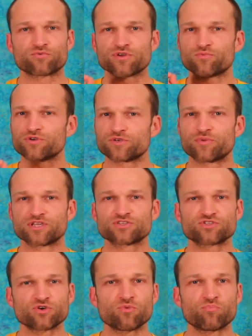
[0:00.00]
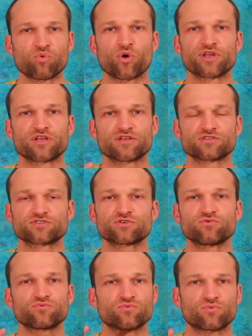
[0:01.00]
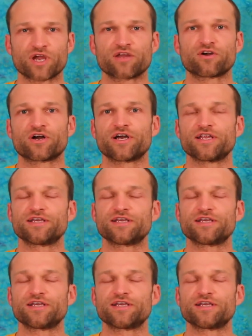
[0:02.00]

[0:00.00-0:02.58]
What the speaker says: we would have been so pointed and so right on,